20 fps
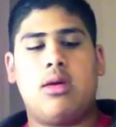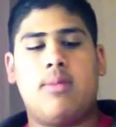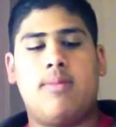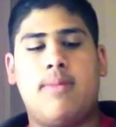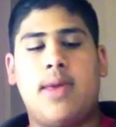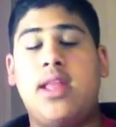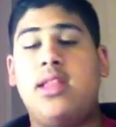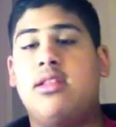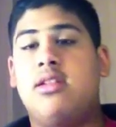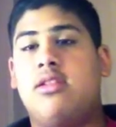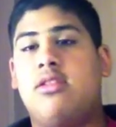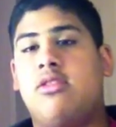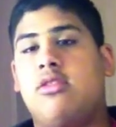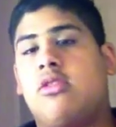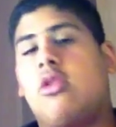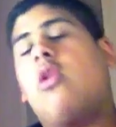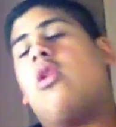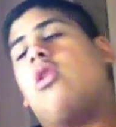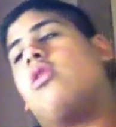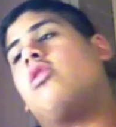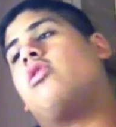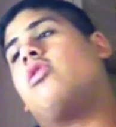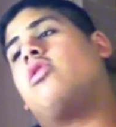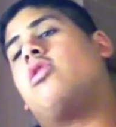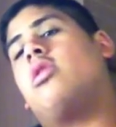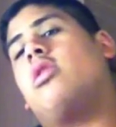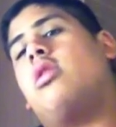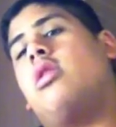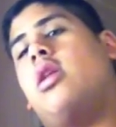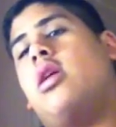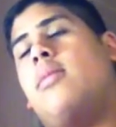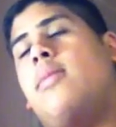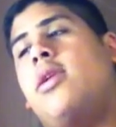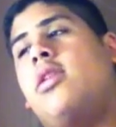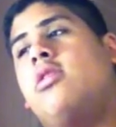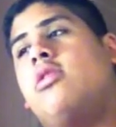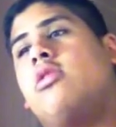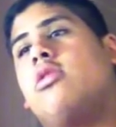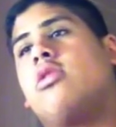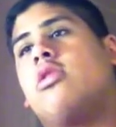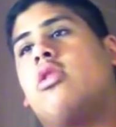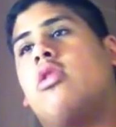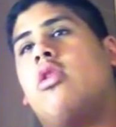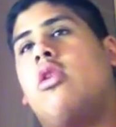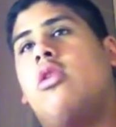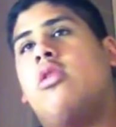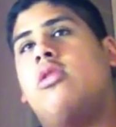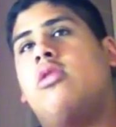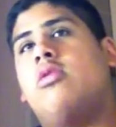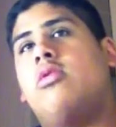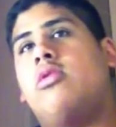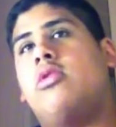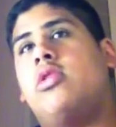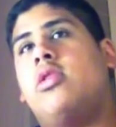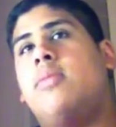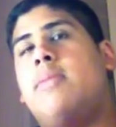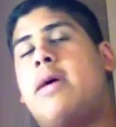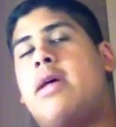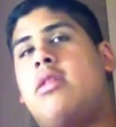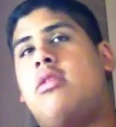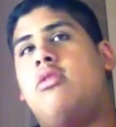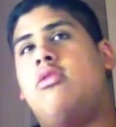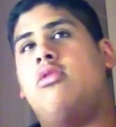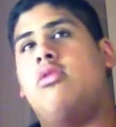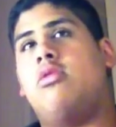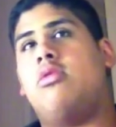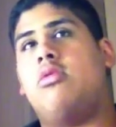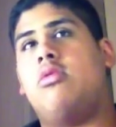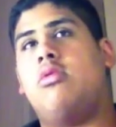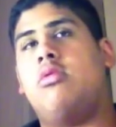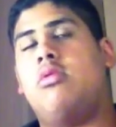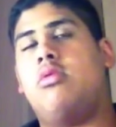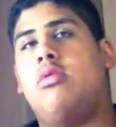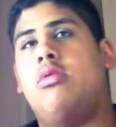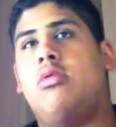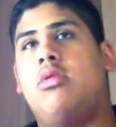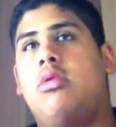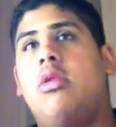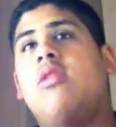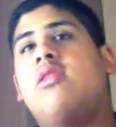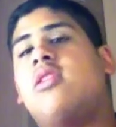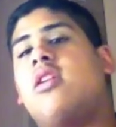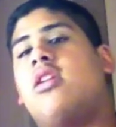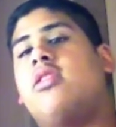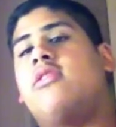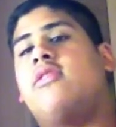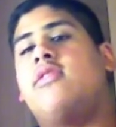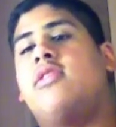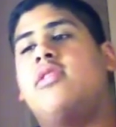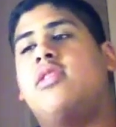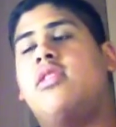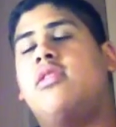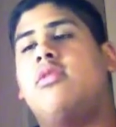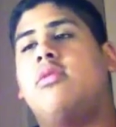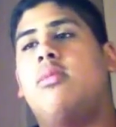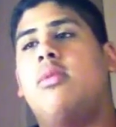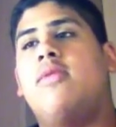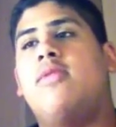Maintenance costs. Now, maintenance costs also depends on the size of your system.